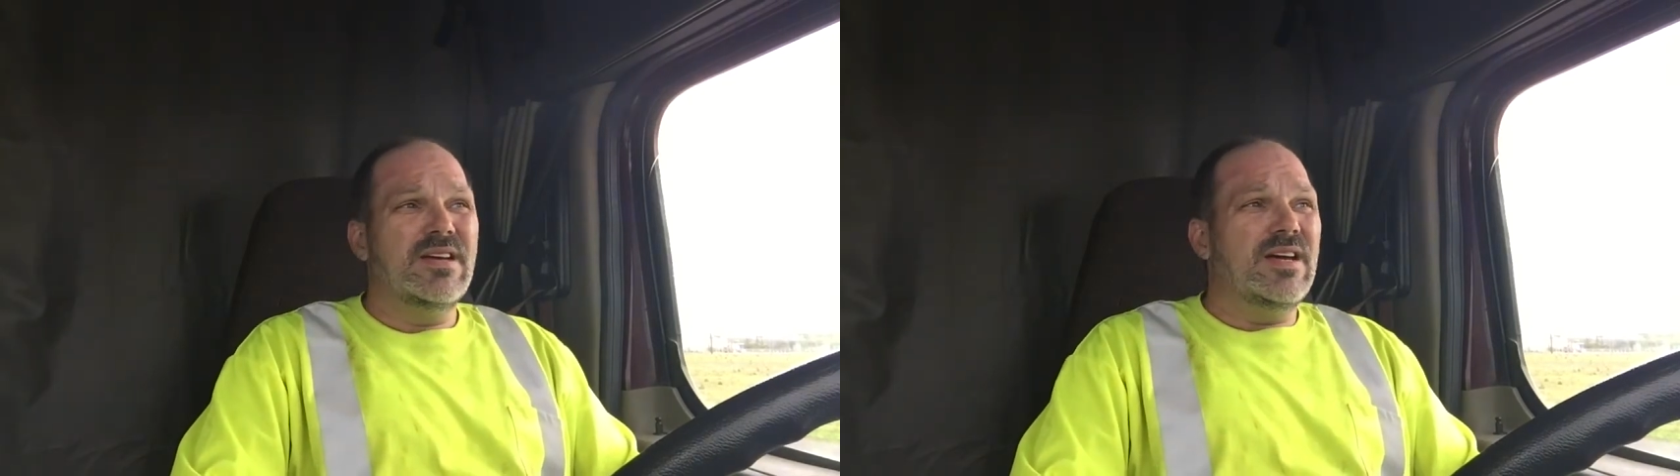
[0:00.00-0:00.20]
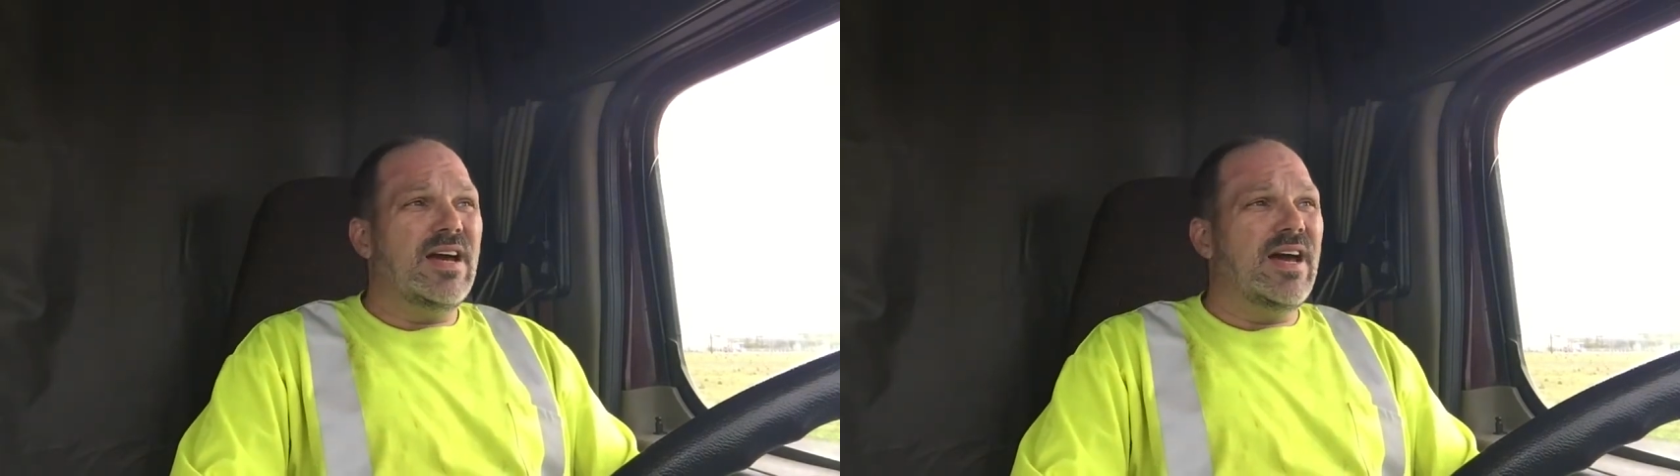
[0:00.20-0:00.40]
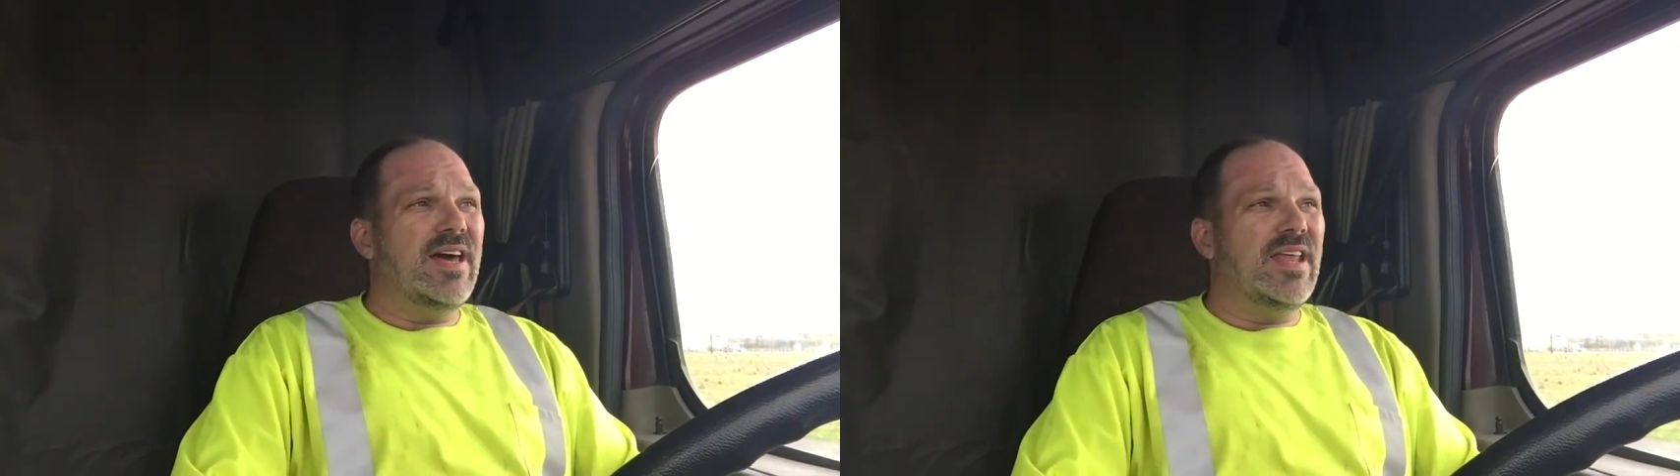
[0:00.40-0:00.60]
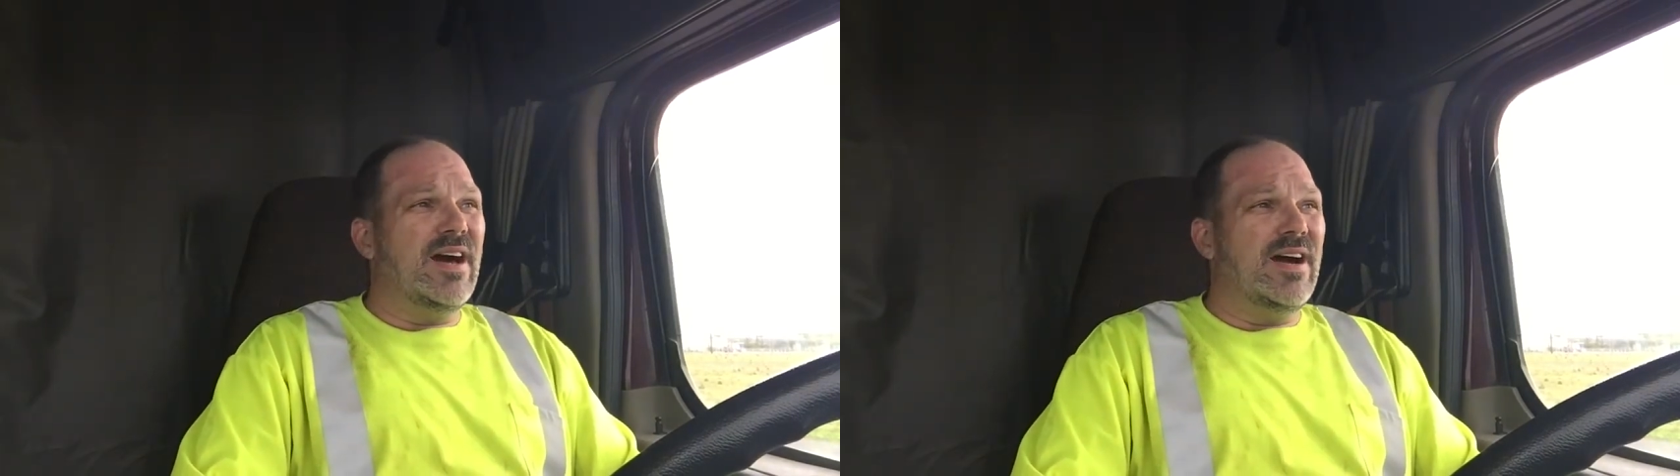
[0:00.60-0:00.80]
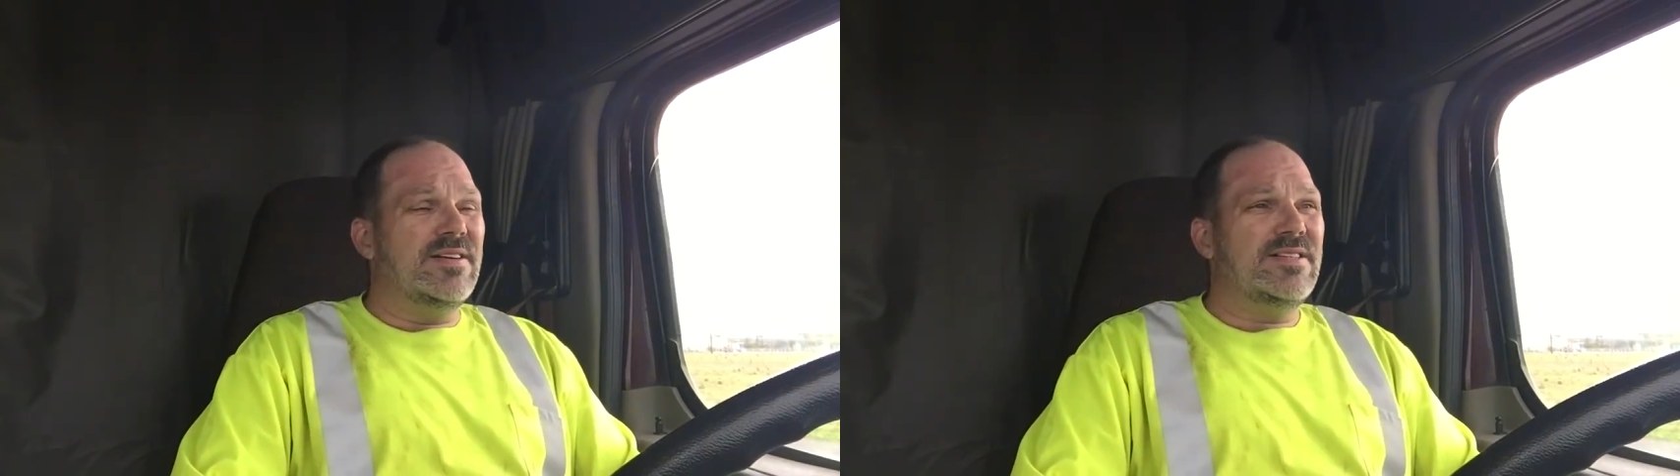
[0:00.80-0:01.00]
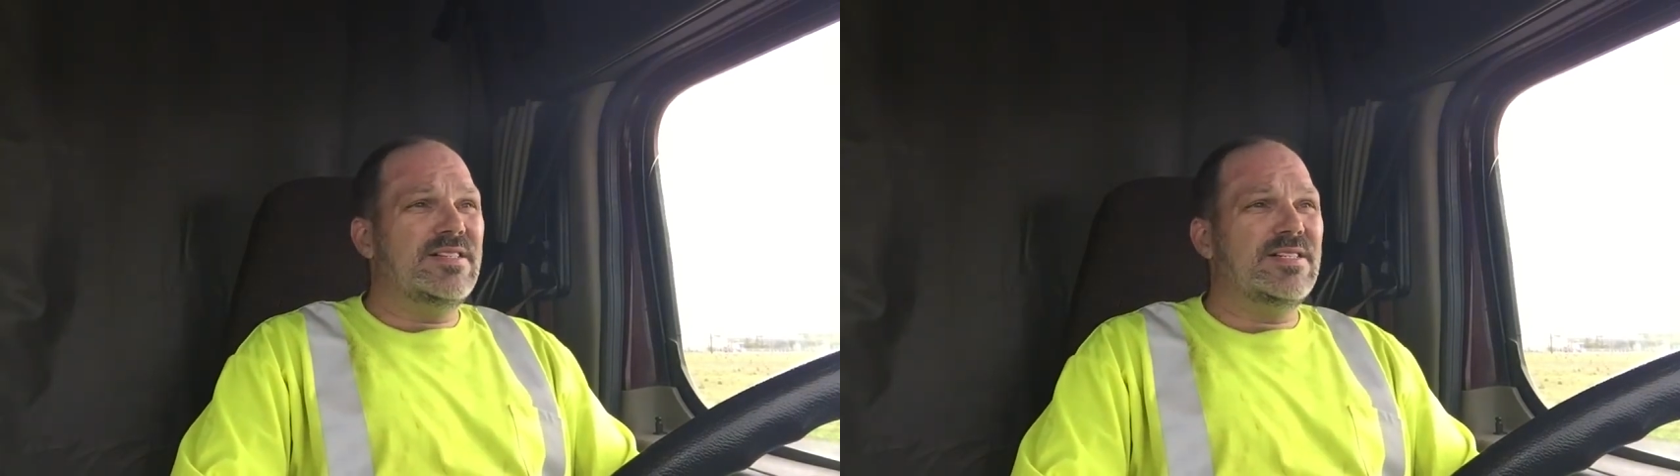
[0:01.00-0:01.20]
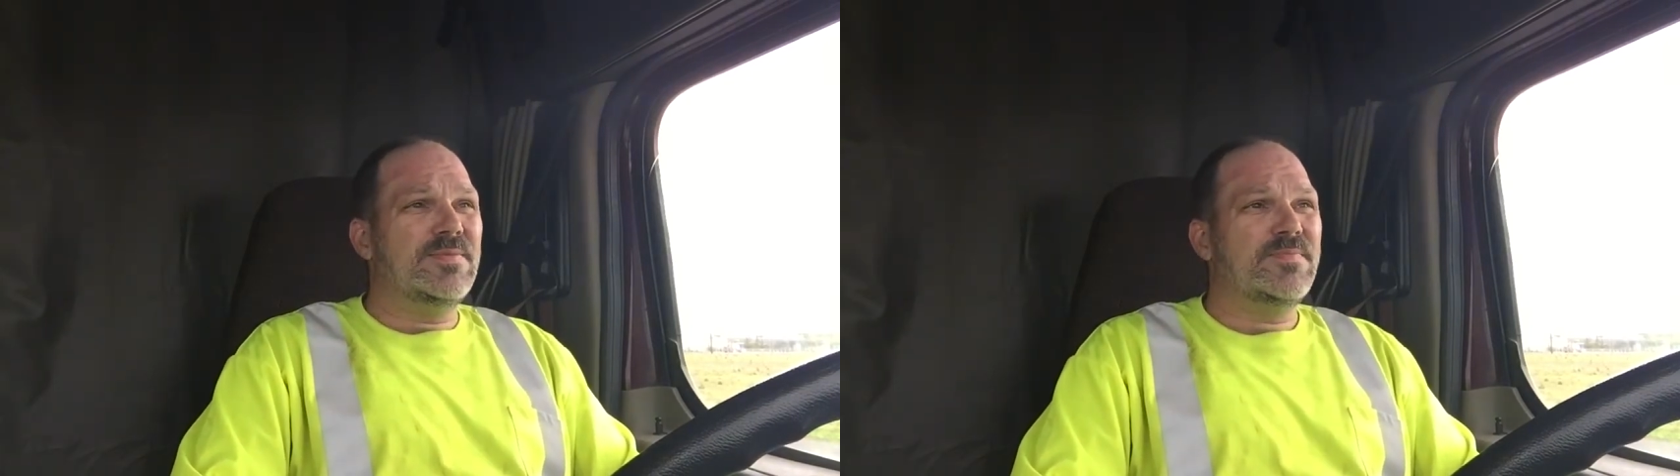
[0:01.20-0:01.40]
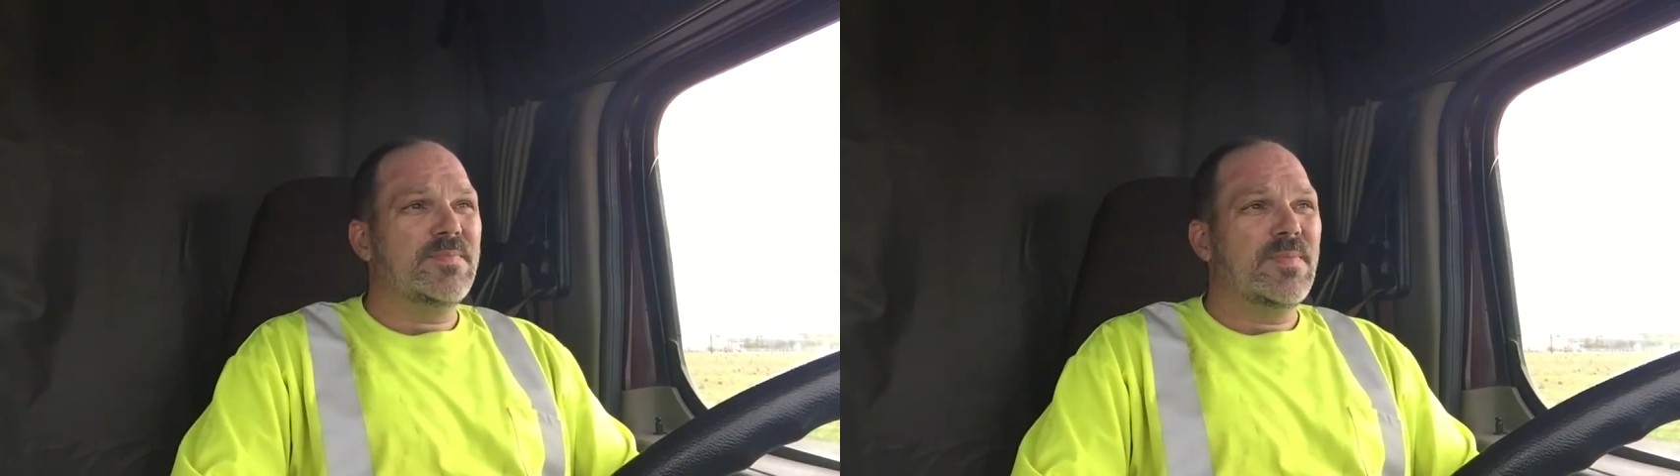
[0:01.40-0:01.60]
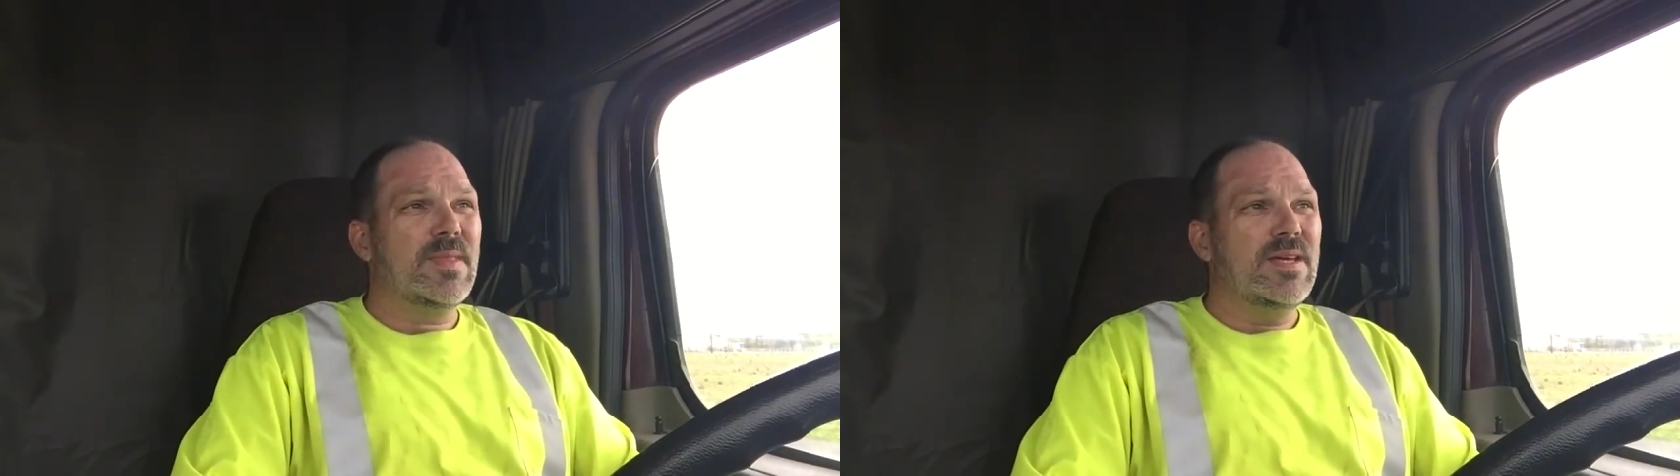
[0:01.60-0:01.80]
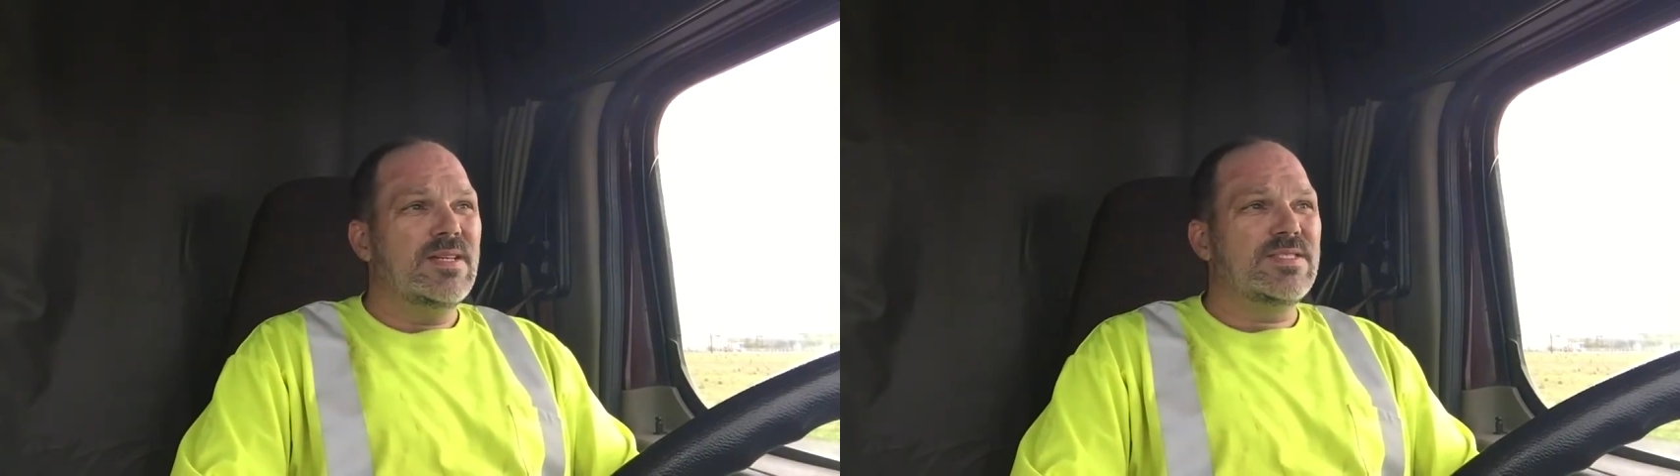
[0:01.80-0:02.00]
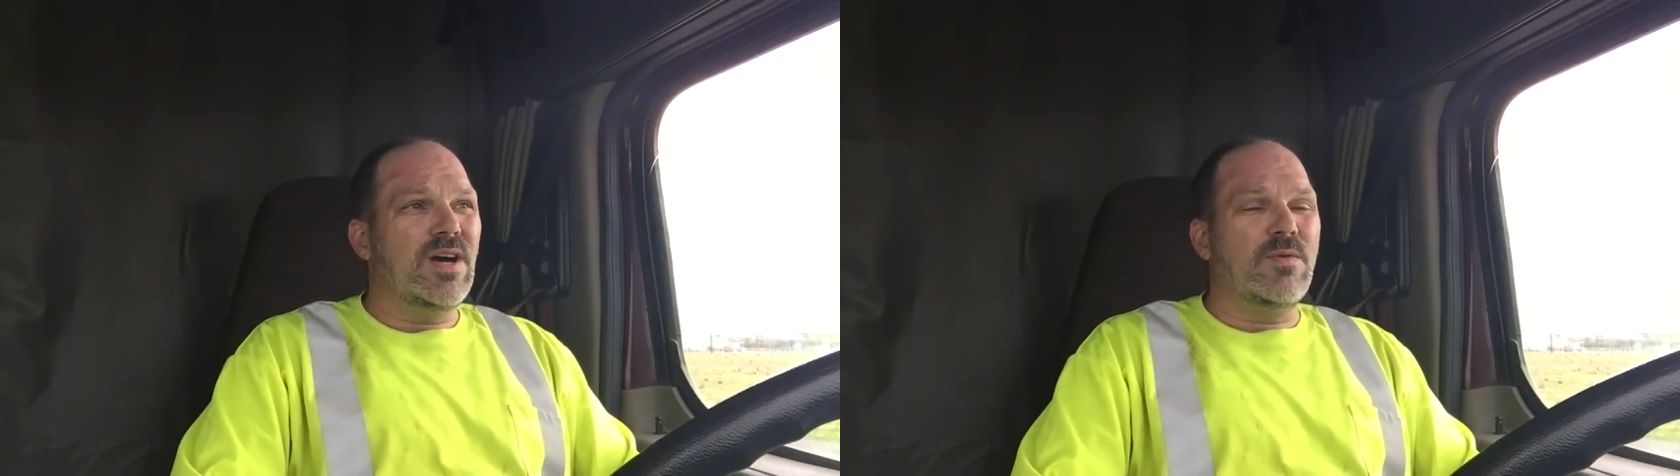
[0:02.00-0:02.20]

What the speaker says: And so